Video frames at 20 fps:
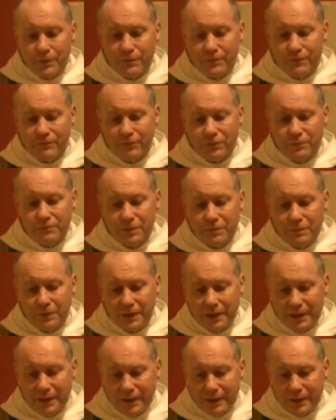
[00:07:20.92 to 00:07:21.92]
From the
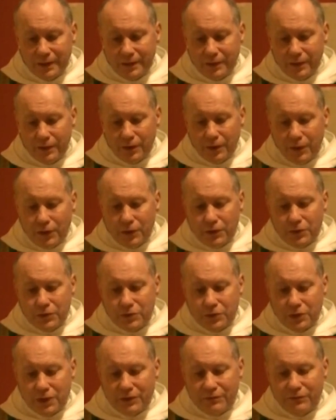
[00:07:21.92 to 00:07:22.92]
beginning,
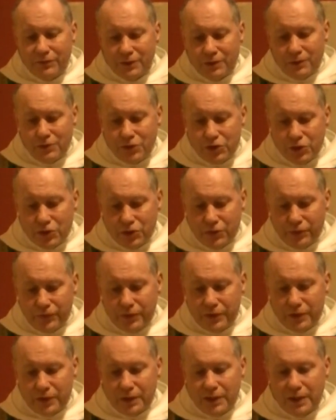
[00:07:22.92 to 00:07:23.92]
to give a notion that